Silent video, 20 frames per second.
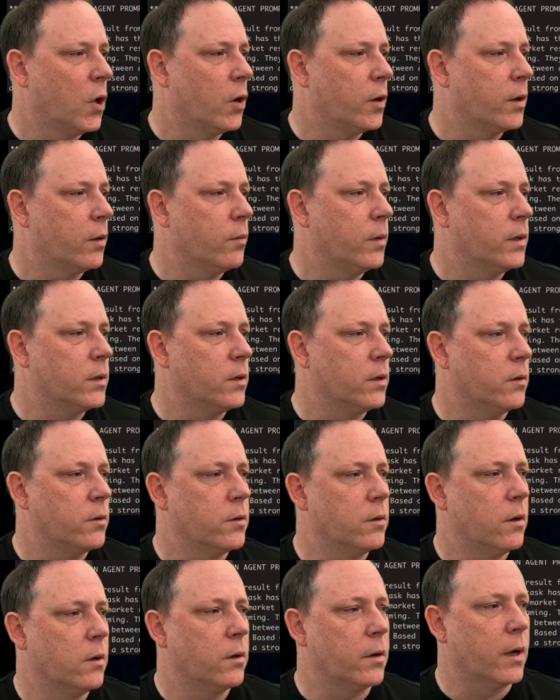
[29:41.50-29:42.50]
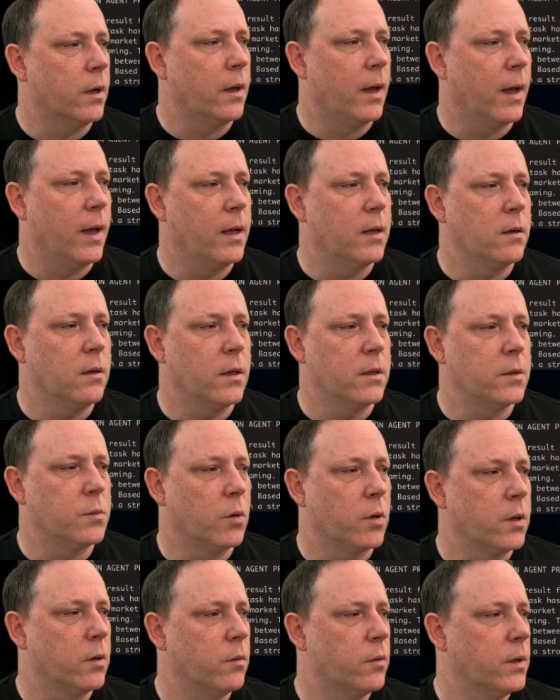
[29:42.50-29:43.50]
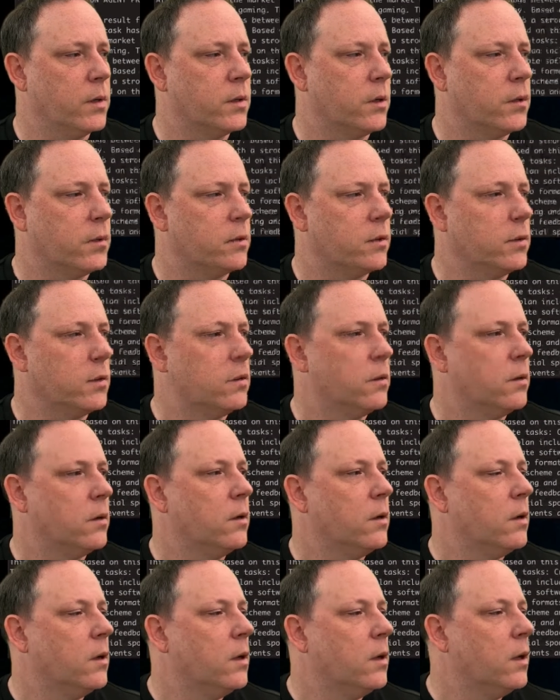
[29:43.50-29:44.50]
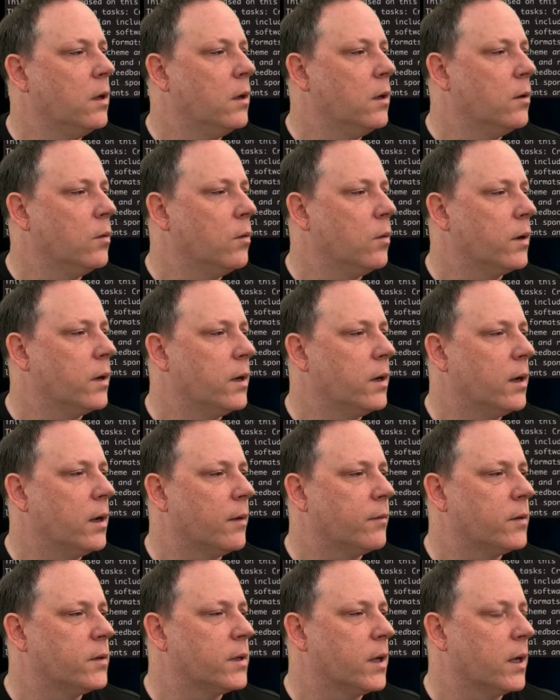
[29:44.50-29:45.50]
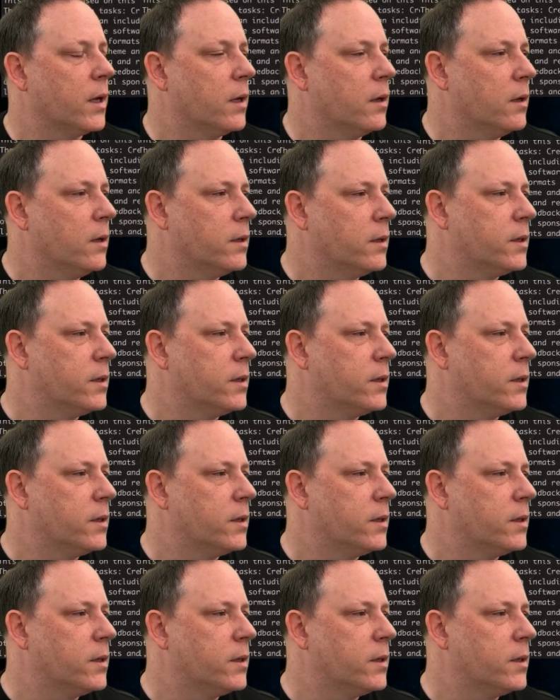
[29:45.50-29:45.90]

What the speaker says: Market research. Okay, analyze market research. What did it have to say?